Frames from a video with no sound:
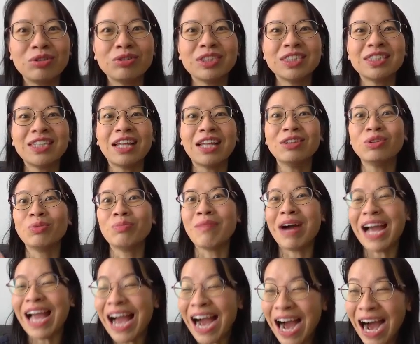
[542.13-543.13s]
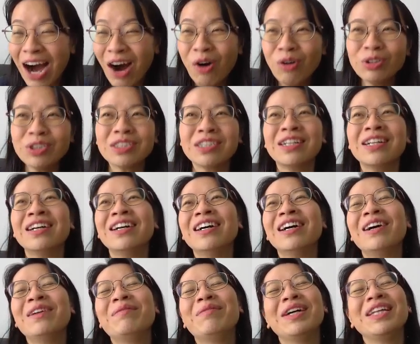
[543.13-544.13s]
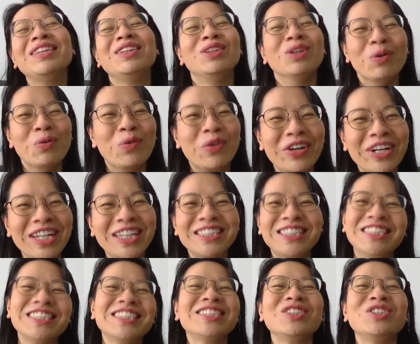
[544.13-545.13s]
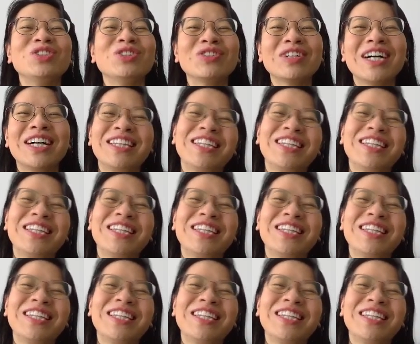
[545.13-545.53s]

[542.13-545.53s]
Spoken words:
to send to my house. But don't worry, just a joke.